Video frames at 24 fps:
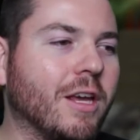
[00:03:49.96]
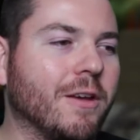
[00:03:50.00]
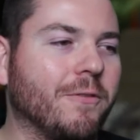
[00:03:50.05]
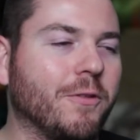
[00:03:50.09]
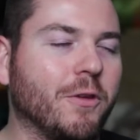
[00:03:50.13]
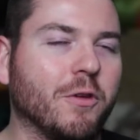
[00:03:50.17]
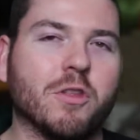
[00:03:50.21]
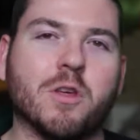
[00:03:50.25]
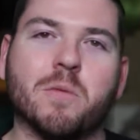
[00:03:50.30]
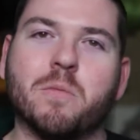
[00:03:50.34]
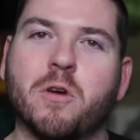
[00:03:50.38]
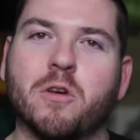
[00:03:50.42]
give
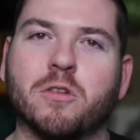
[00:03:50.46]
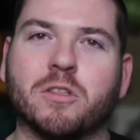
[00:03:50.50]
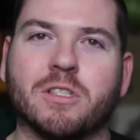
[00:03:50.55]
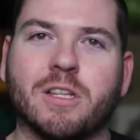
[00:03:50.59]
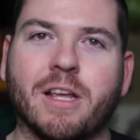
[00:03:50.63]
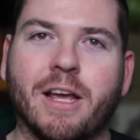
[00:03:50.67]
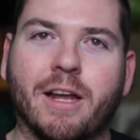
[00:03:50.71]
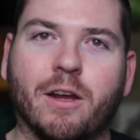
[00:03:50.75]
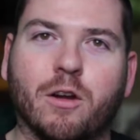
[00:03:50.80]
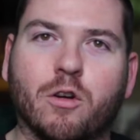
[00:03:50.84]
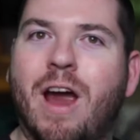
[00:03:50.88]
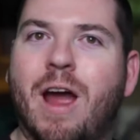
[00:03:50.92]
you the most
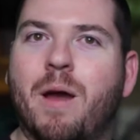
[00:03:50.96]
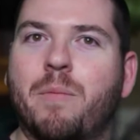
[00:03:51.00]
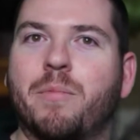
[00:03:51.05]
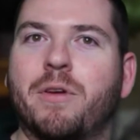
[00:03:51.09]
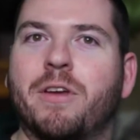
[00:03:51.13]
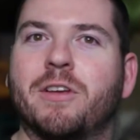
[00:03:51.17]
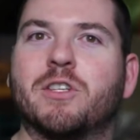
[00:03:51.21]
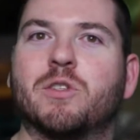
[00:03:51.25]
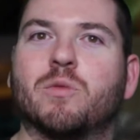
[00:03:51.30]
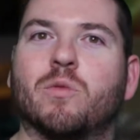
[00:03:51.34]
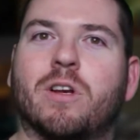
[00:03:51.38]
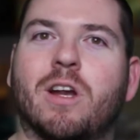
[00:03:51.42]
like
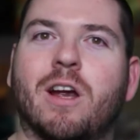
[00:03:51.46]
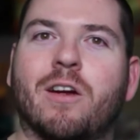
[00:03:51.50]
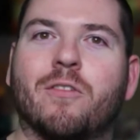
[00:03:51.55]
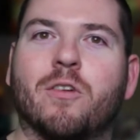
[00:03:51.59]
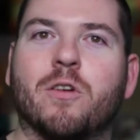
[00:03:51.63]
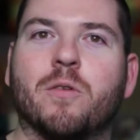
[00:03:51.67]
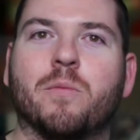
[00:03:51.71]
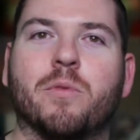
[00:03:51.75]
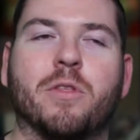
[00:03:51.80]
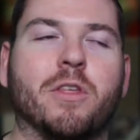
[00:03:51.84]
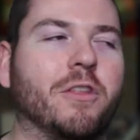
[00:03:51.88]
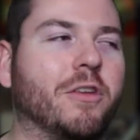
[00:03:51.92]
crappiest
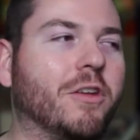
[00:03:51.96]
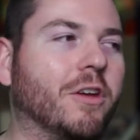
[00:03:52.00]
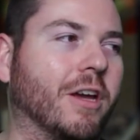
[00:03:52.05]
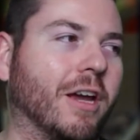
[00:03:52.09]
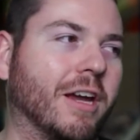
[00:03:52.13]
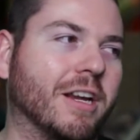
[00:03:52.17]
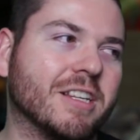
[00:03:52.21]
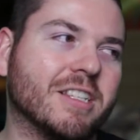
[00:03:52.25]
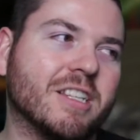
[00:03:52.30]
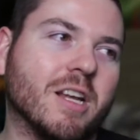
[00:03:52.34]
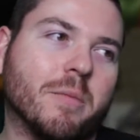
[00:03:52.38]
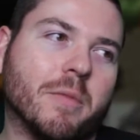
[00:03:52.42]
whatever, but then you
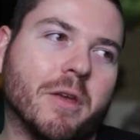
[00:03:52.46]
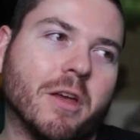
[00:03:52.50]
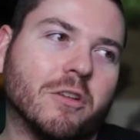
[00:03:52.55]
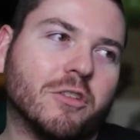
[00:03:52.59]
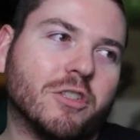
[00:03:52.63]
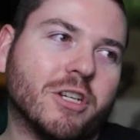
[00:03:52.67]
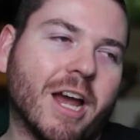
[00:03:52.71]
like Samuel